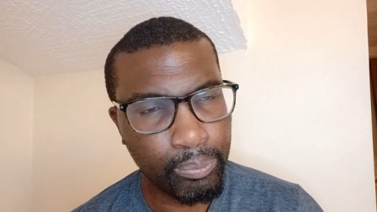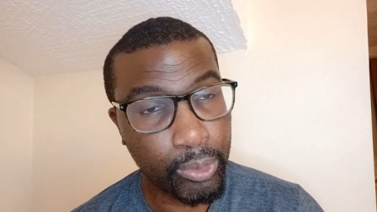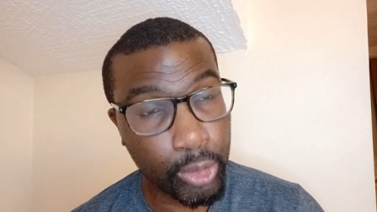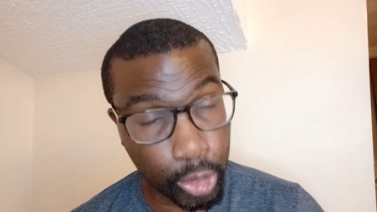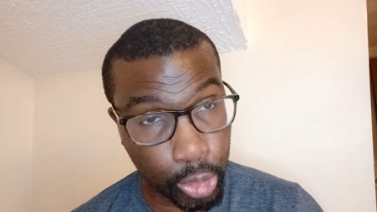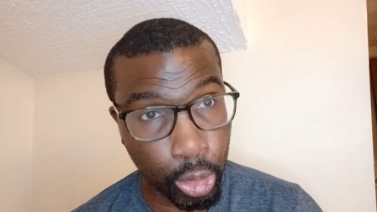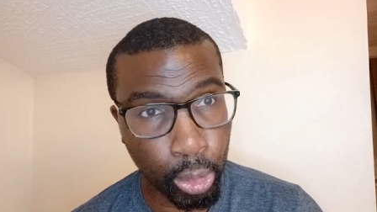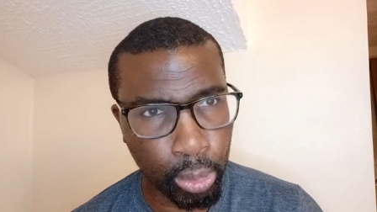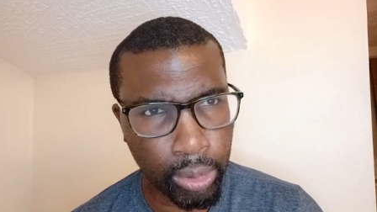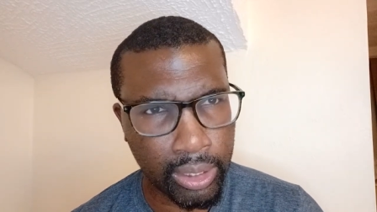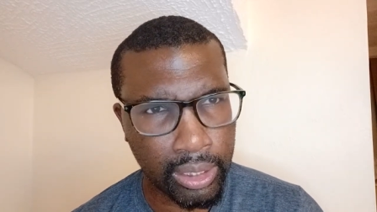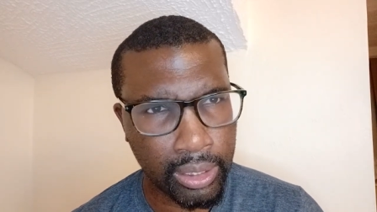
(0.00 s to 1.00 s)
to
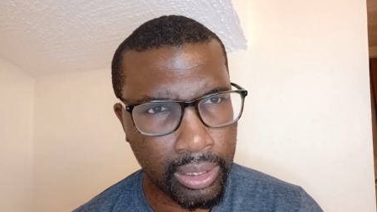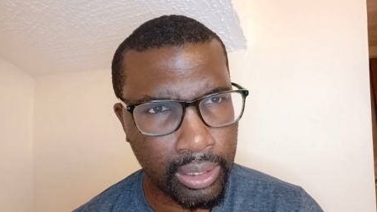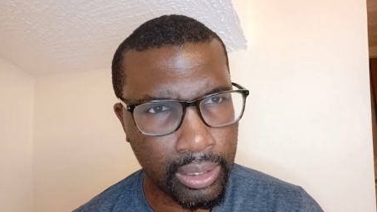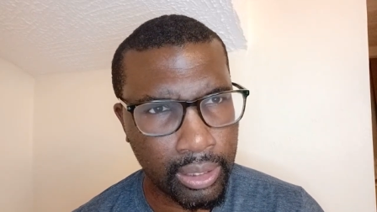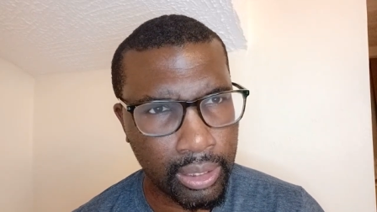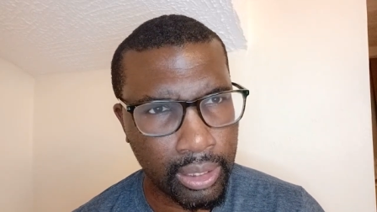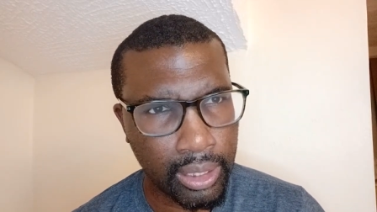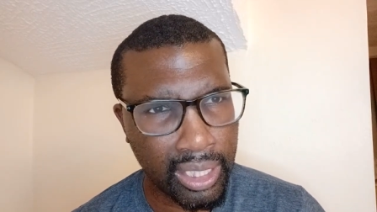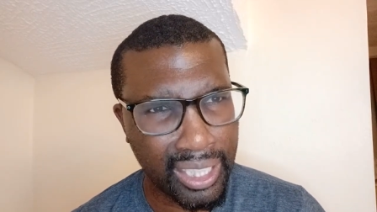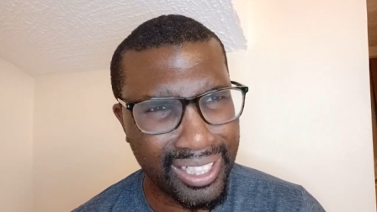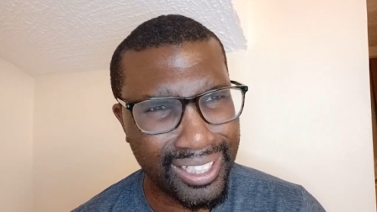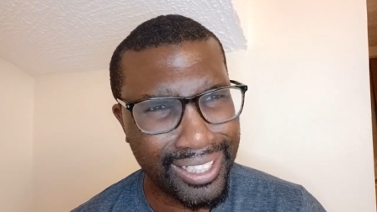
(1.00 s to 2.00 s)
talk,
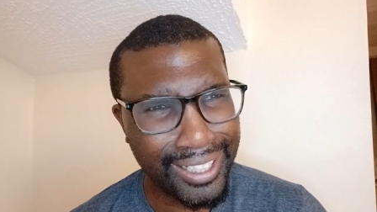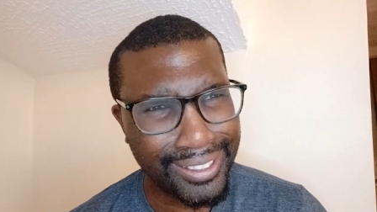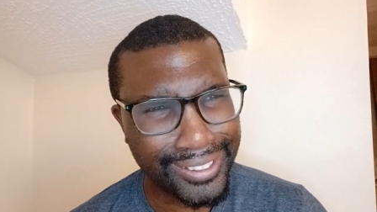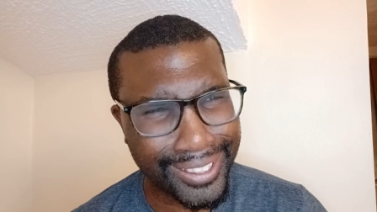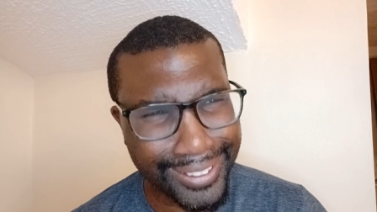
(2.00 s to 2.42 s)
to